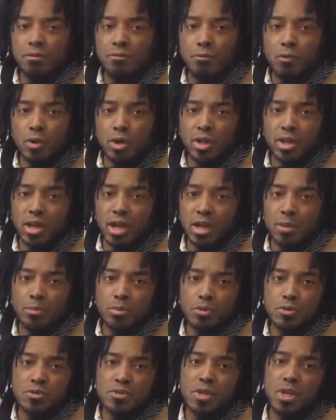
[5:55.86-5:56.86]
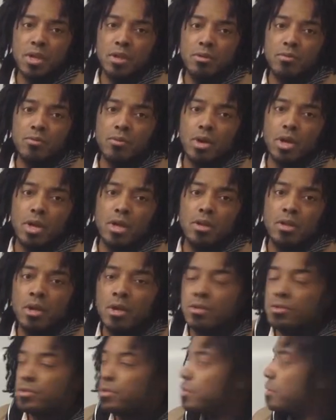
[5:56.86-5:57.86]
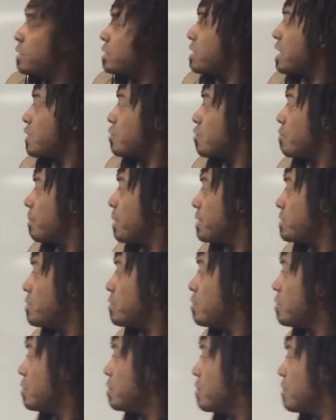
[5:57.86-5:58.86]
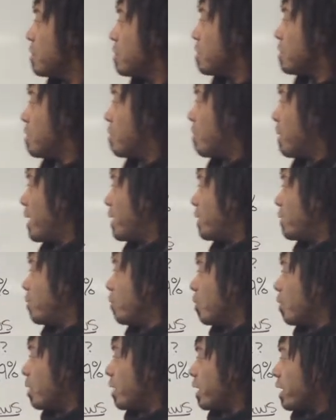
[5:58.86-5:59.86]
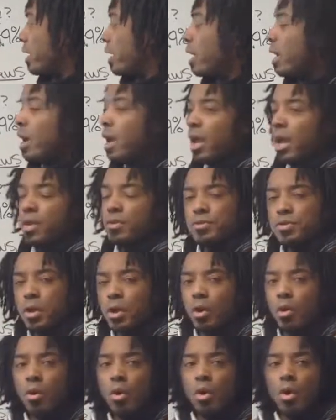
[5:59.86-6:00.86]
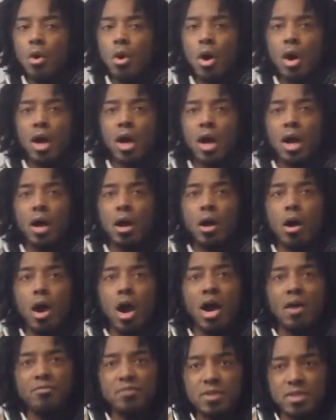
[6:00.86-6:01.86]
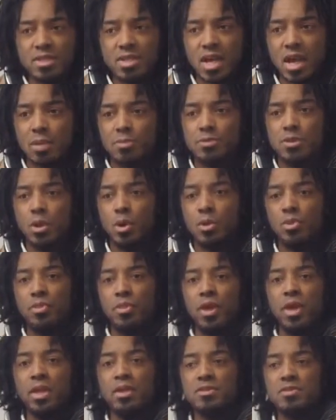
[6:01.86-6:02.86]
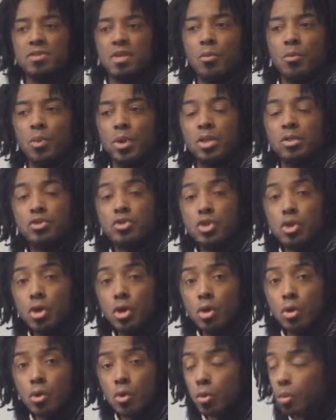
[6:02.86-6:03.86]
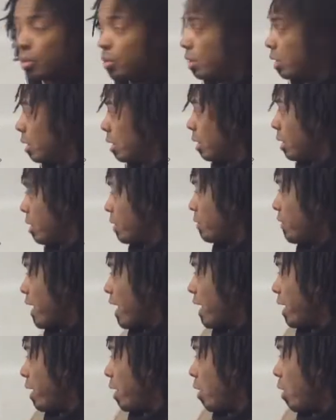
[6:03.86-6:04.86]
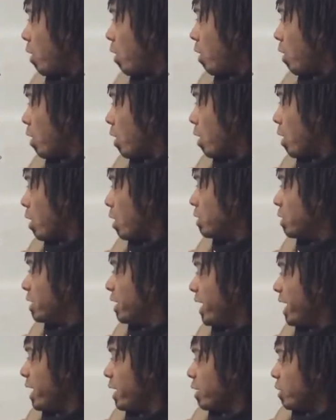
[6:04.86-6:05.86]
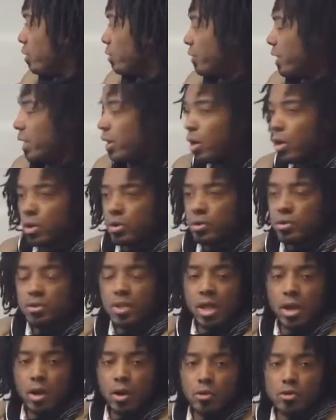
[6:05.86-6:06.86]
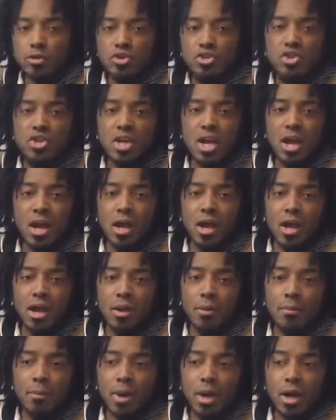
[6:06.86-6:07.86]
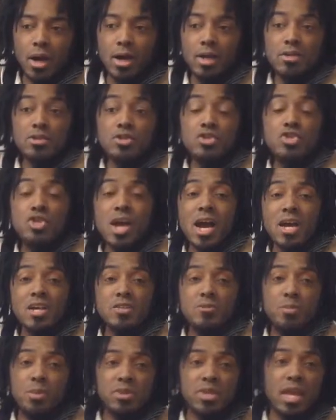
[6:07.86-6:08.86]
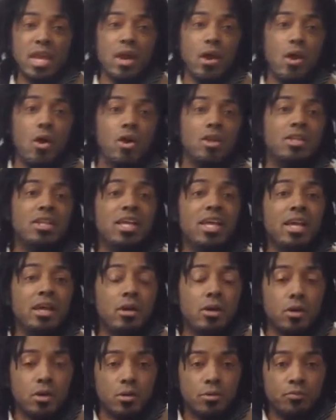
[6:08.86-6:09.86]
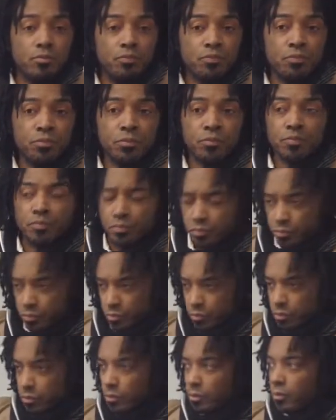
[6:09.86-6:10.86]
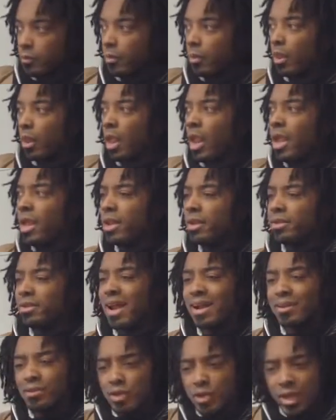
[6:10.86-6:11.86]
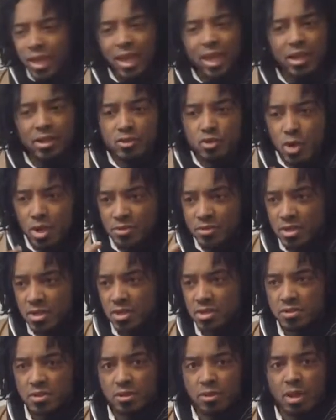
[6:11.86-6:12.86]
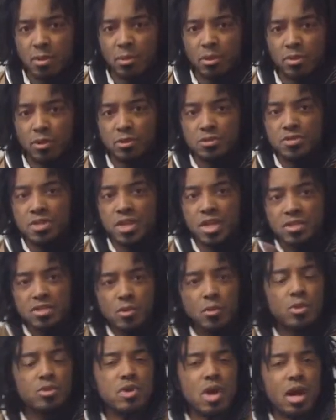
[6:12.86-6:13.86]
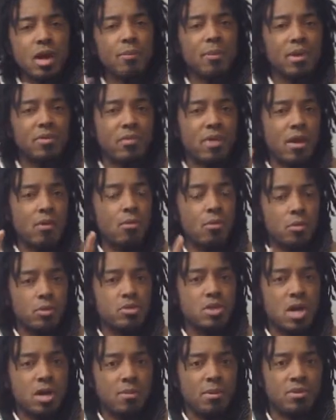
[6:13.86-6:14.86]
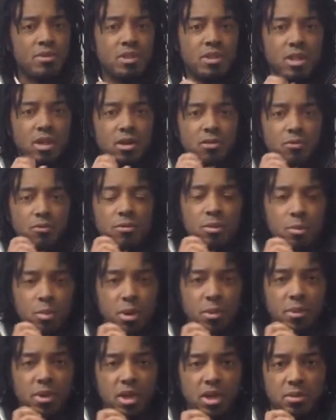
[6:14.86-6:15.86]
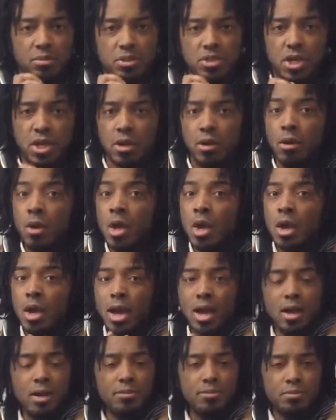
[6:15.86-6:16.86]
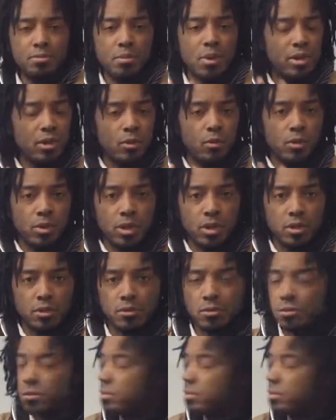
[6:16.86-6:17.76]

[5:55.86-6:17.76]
49%, right? So the detriment to the, the minority. And so uh, oftentimes there are things we do that are legal, that are that are ju- um, unjust, but they are legal. And Dr. King addresses a number of those things, and we'll talk about that when we talk about the letter from the Birmingham jail. Uh, I don't want to